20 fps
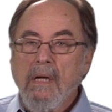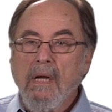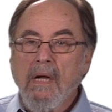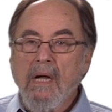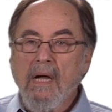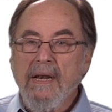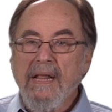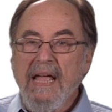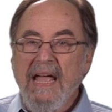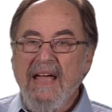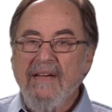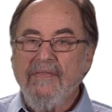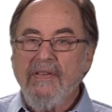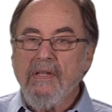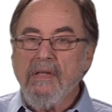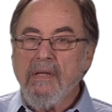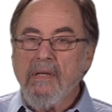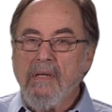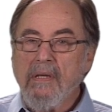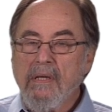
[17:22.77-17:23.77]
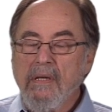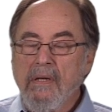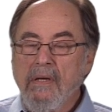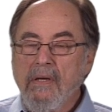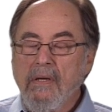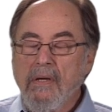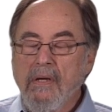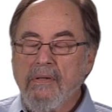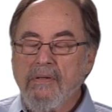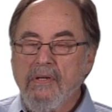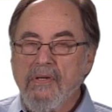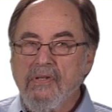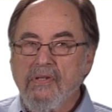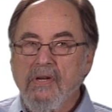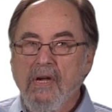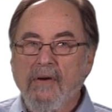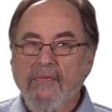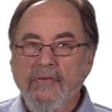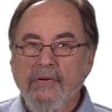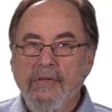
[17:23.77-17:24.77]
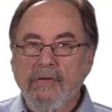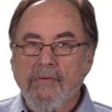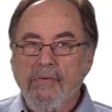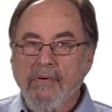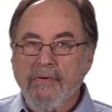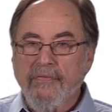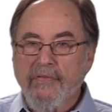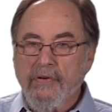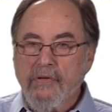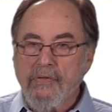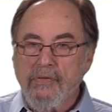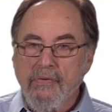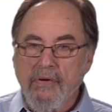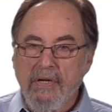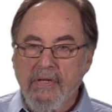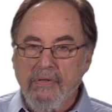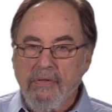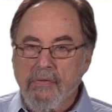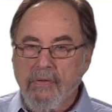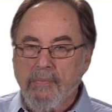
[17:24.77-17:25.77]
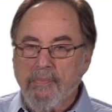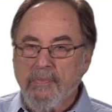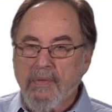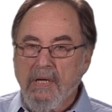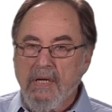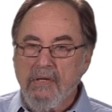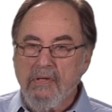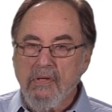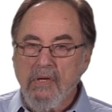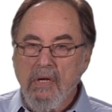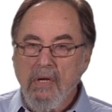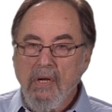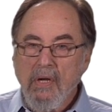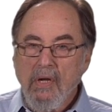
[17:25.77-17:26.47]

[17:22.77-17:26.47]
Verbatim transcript: on having uh, discovered the reverse transcriptase.